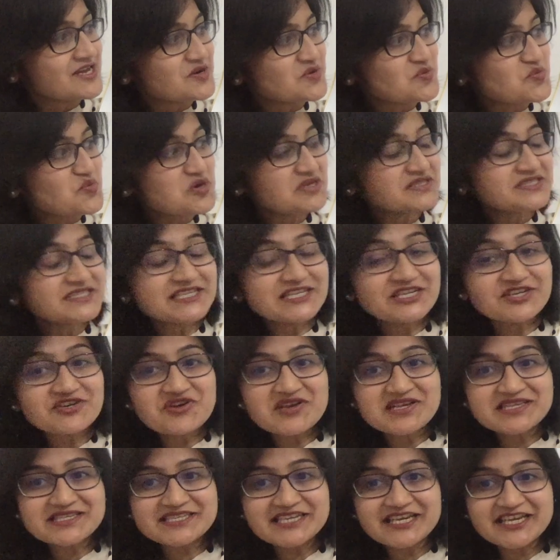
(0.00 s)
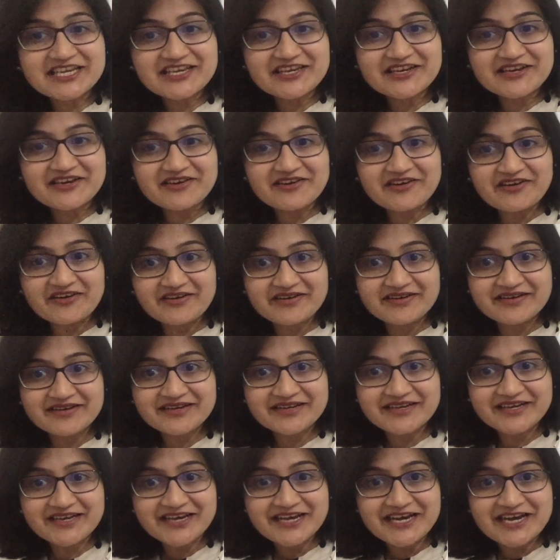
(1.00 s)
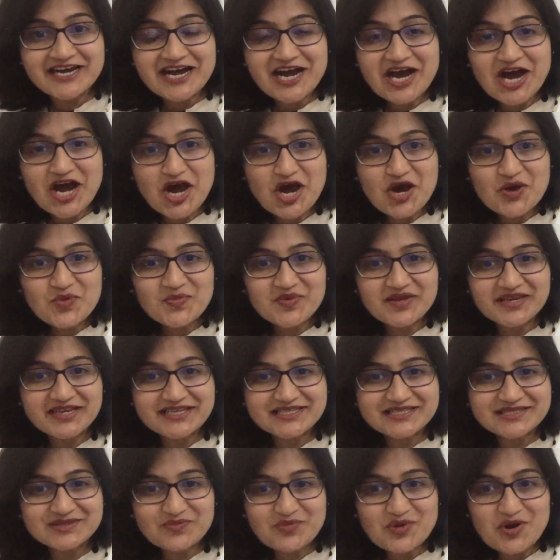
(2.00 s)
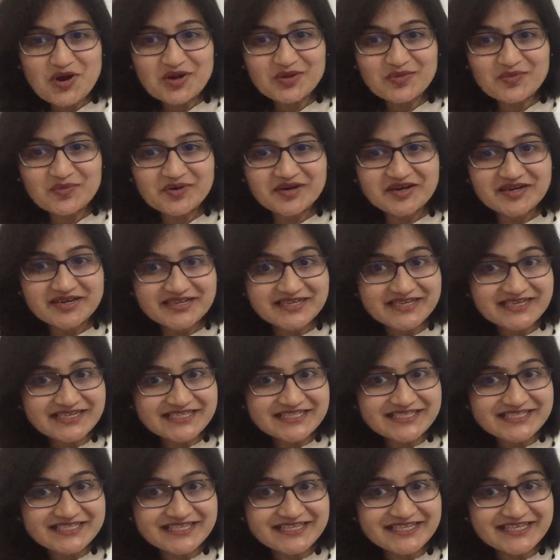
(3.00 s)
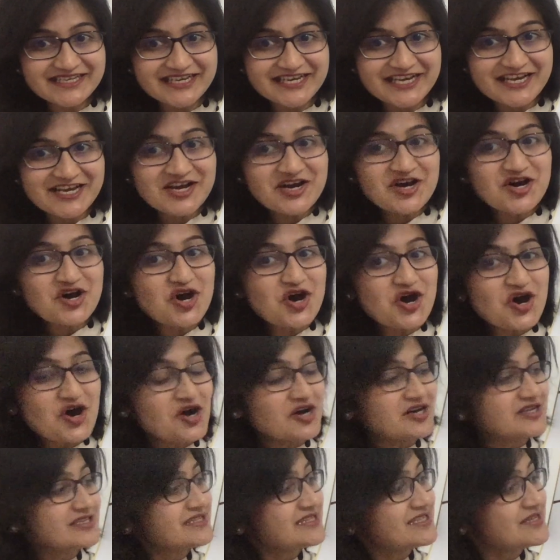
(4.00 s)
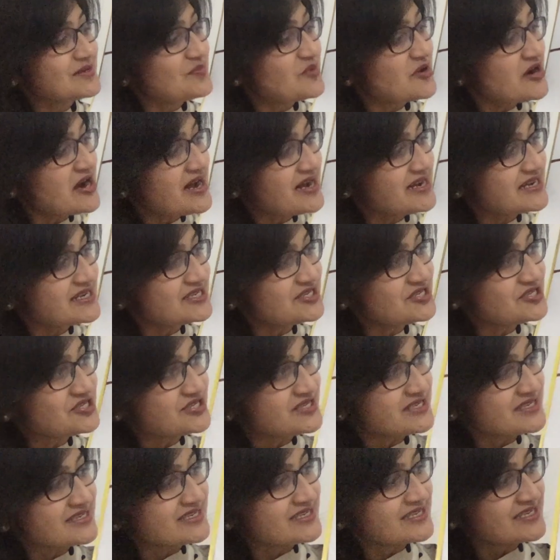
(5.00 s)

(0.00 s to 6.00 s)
What's interesting here? How many small birds on the branch?